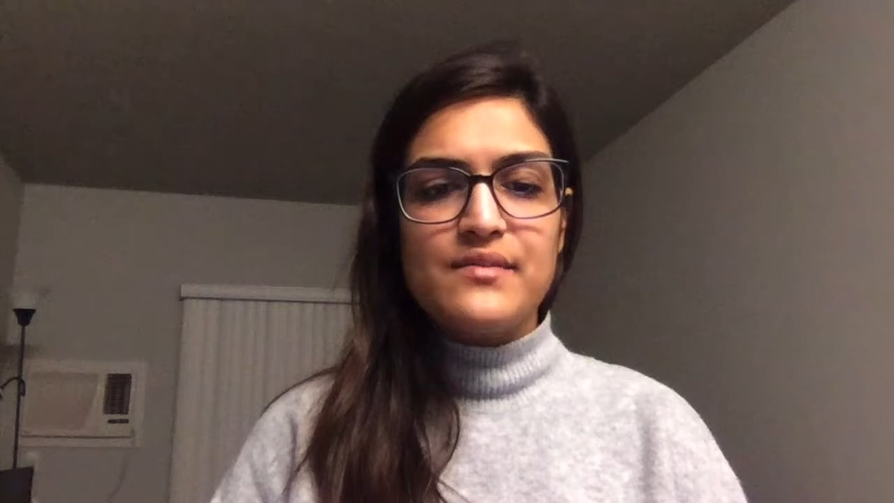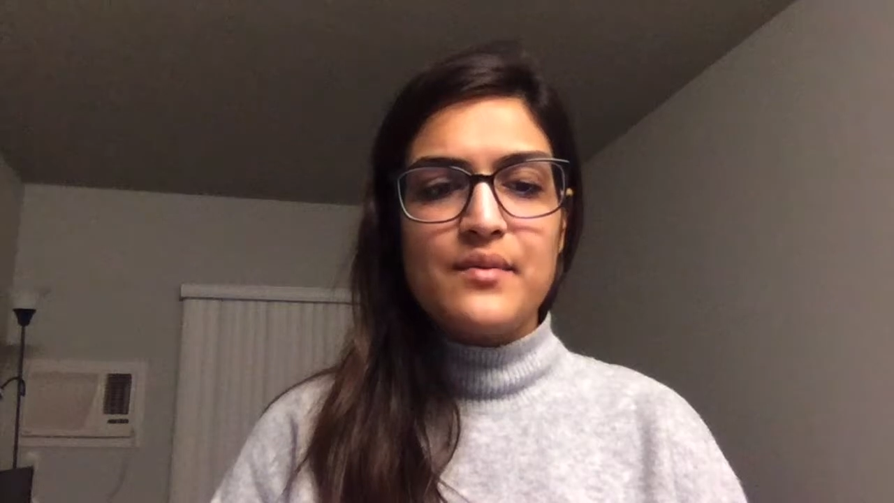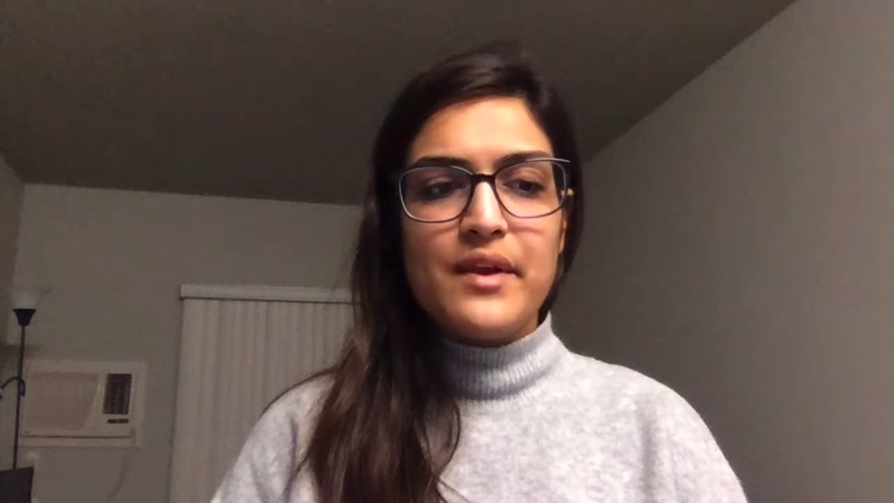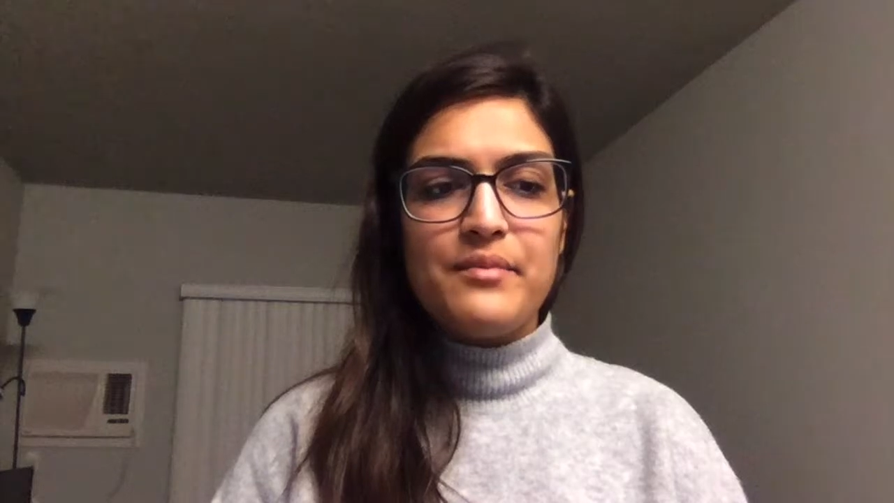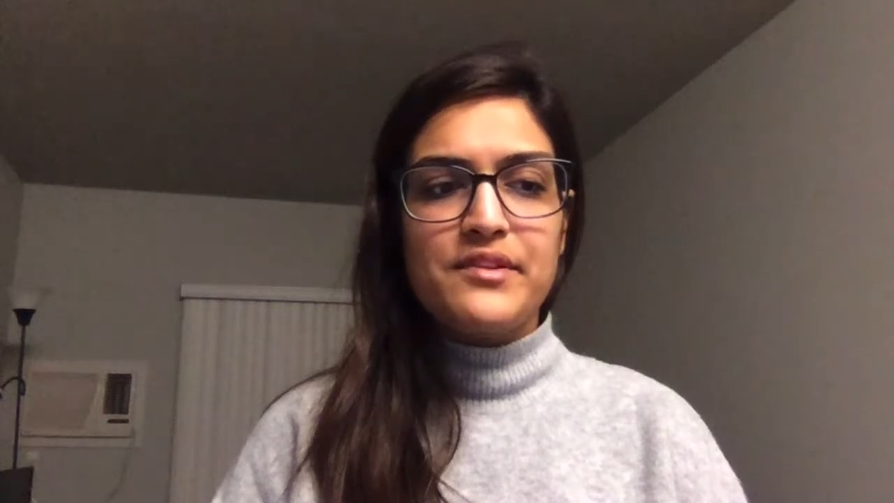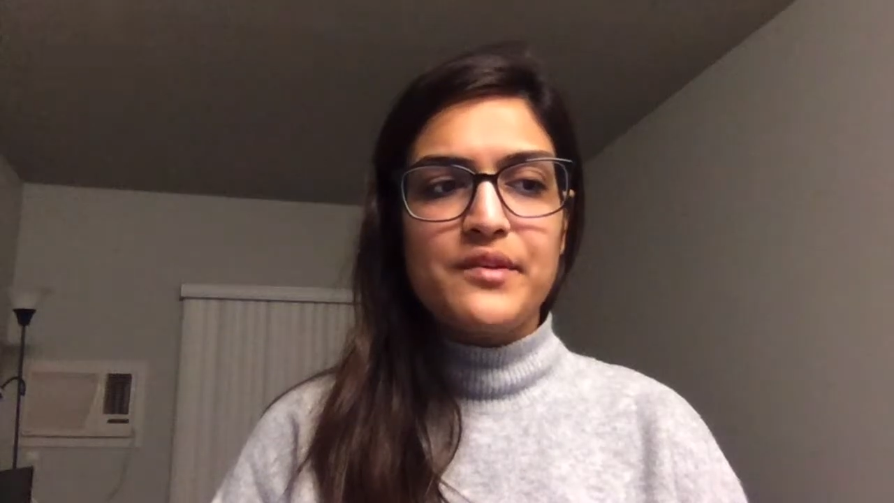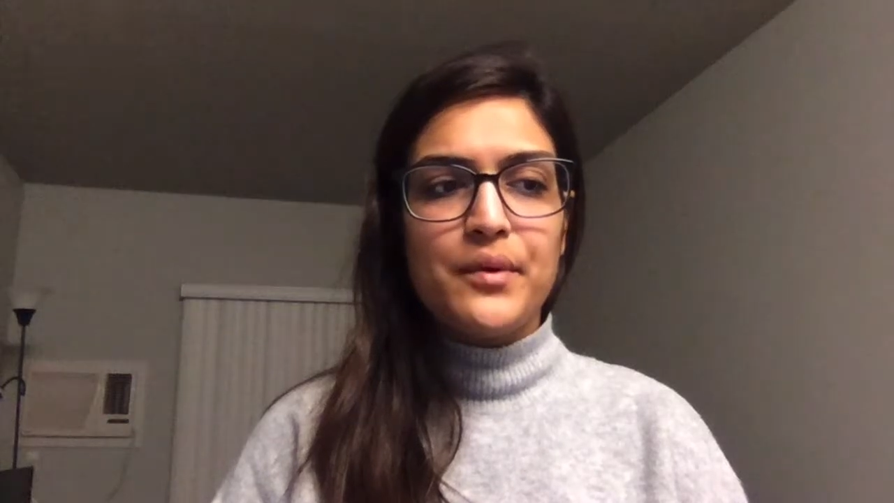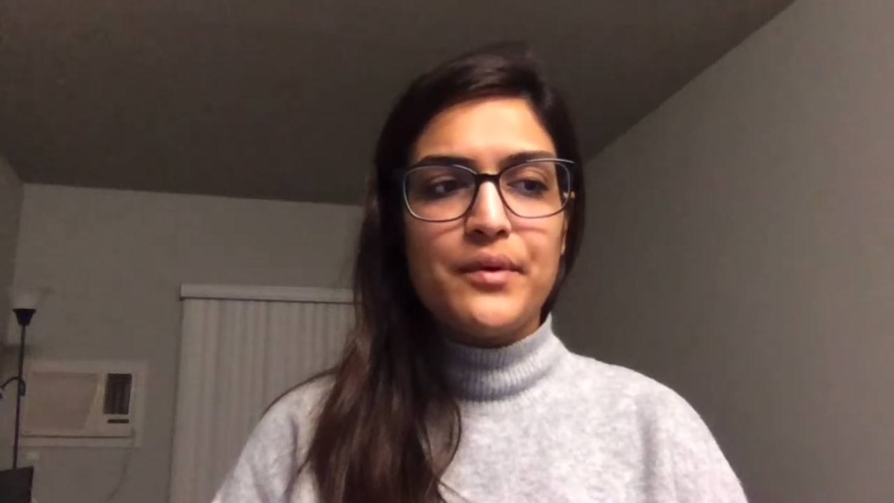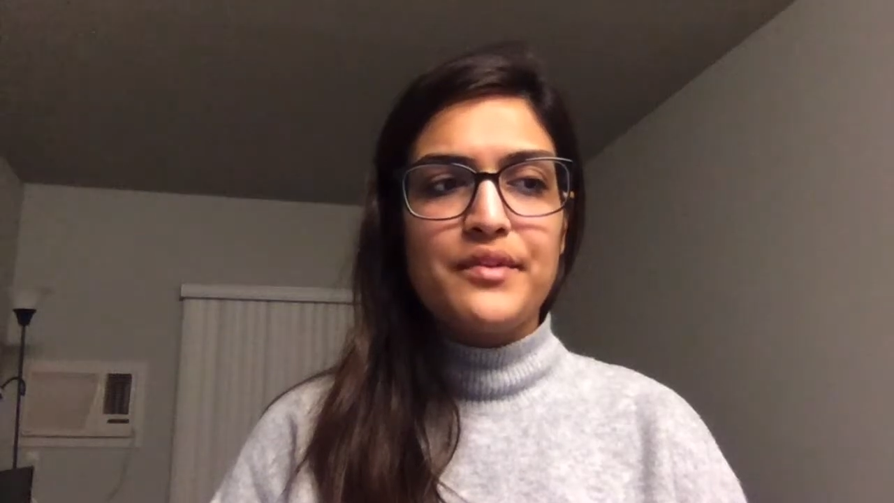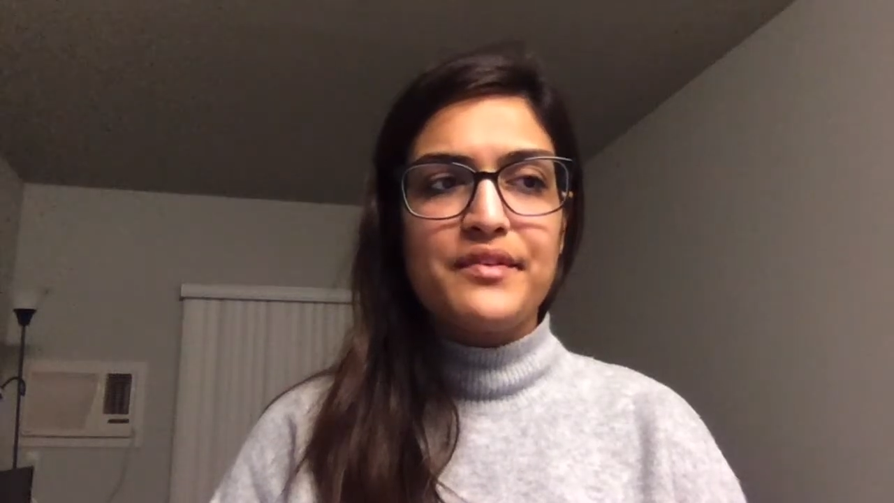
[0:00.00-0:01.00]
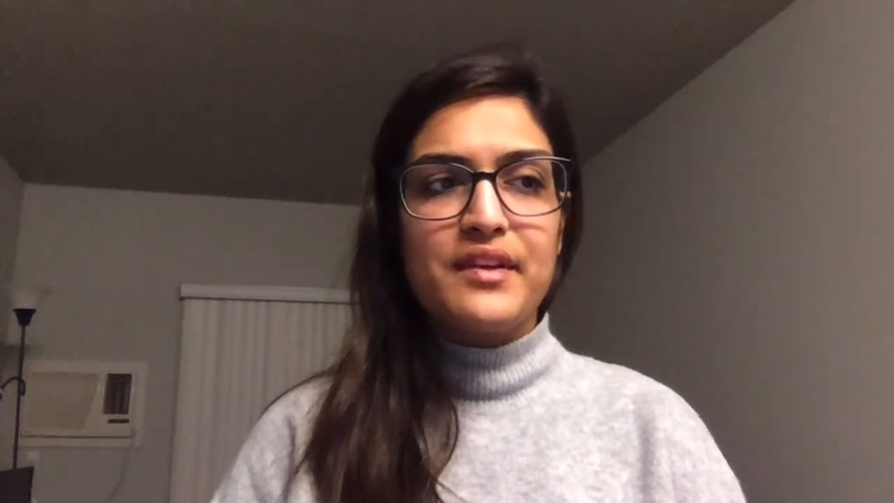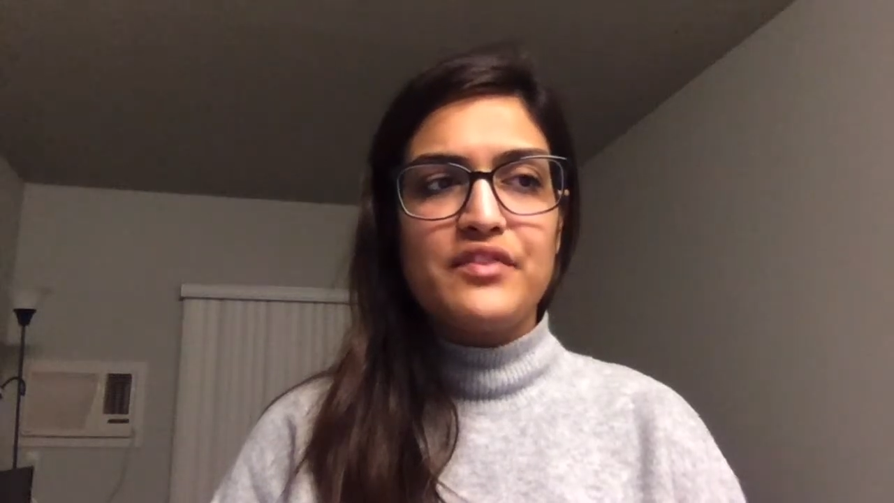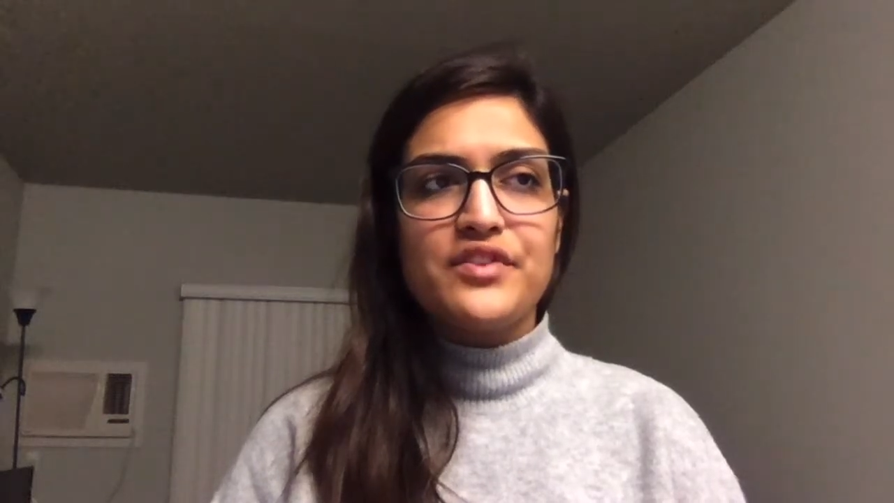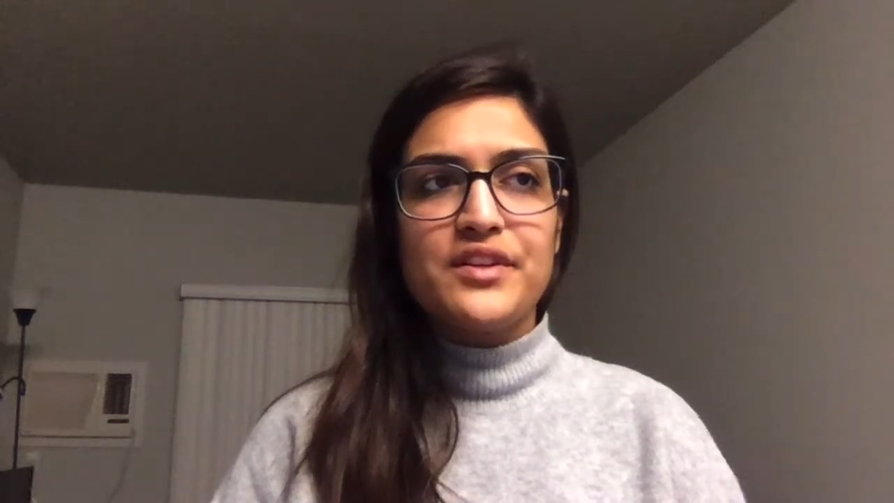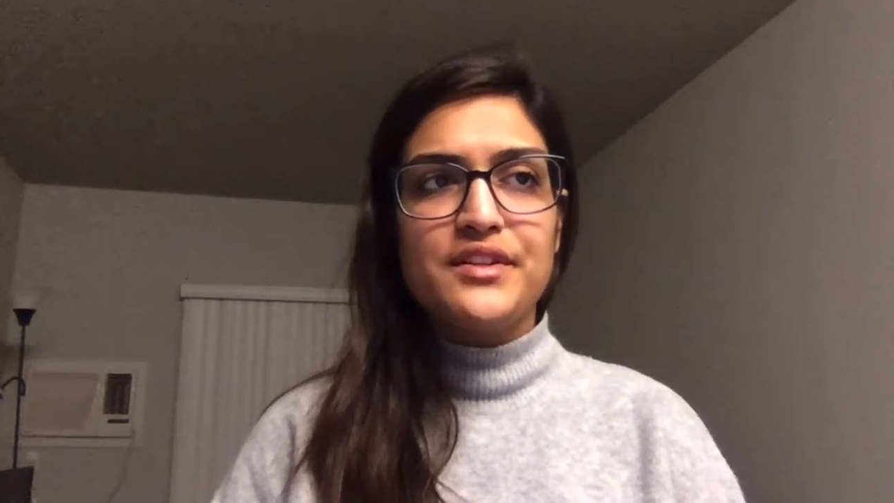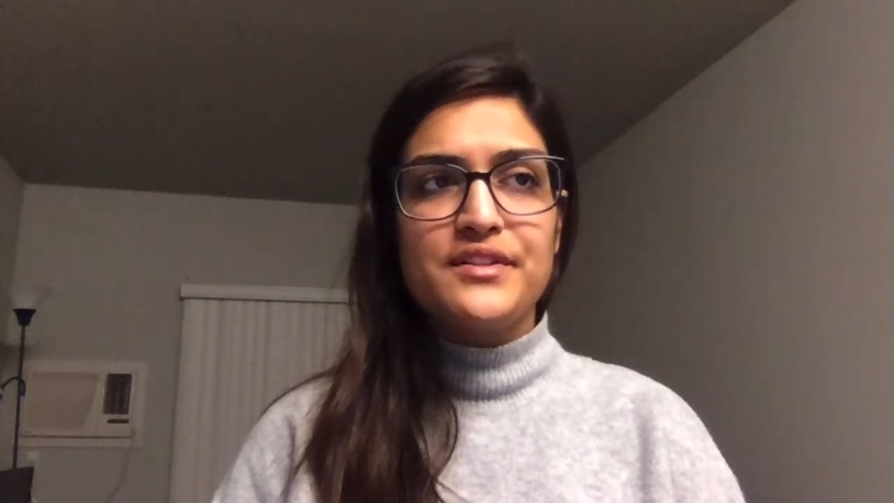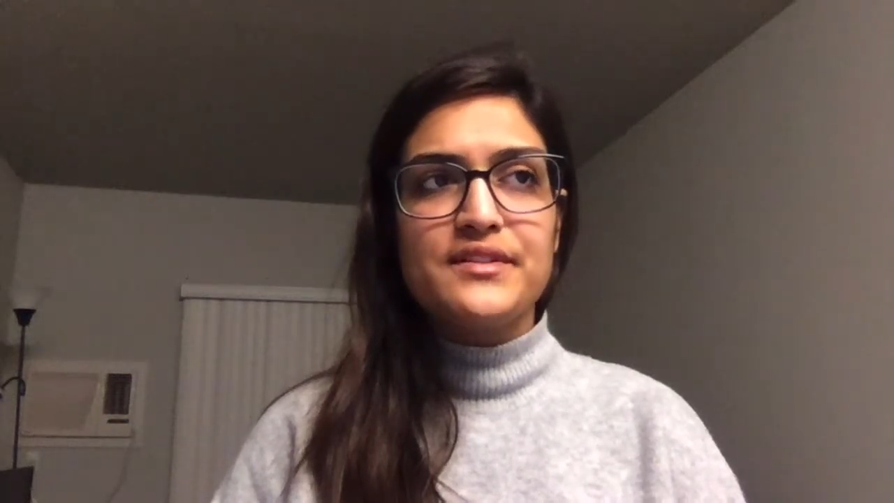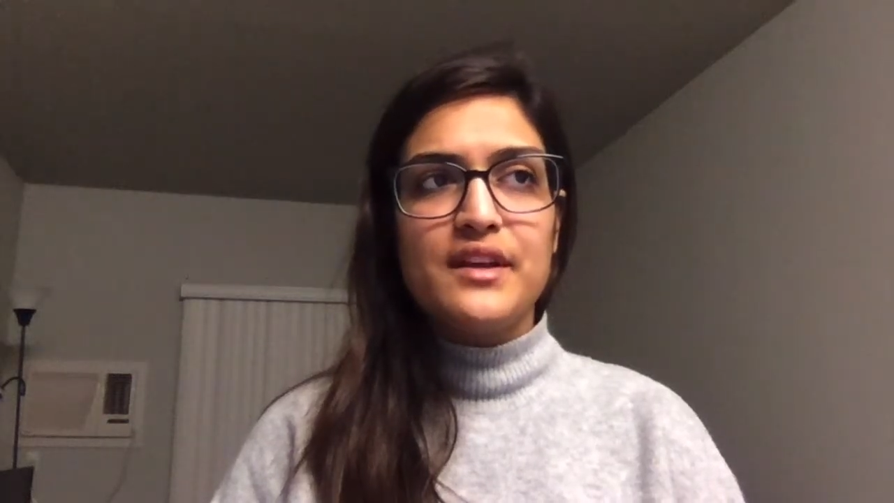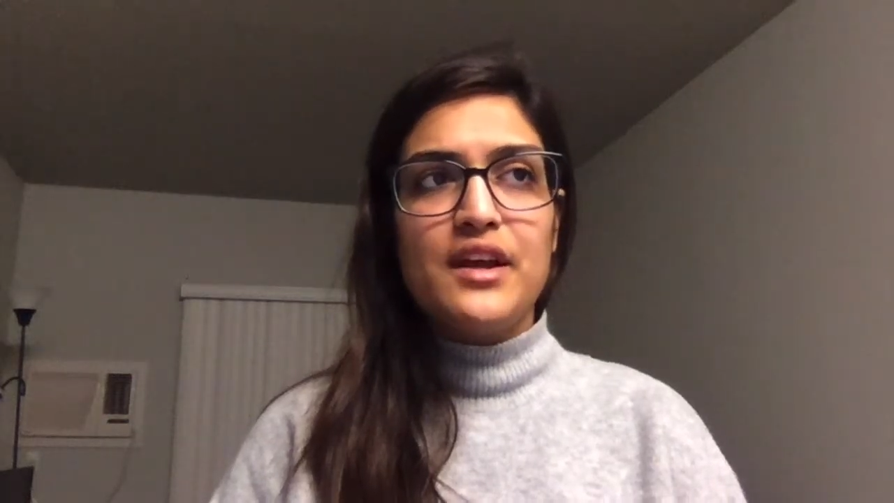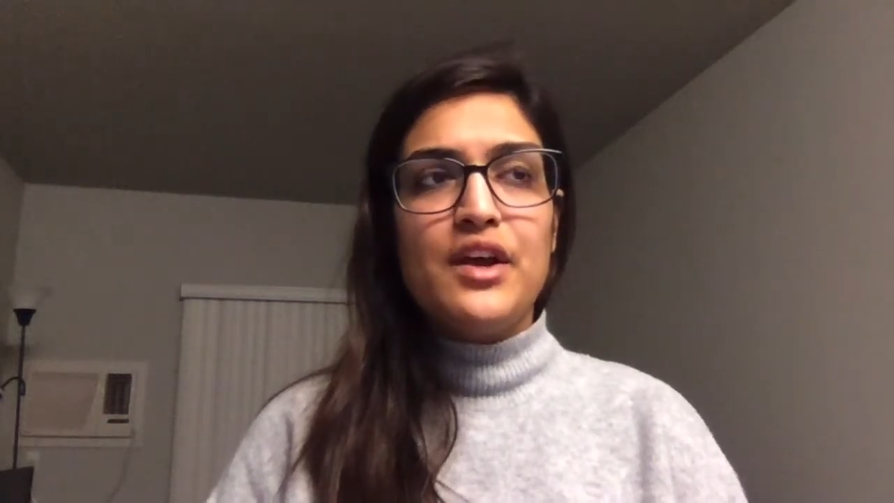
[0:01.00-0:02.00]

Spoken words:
We were able to hold discussions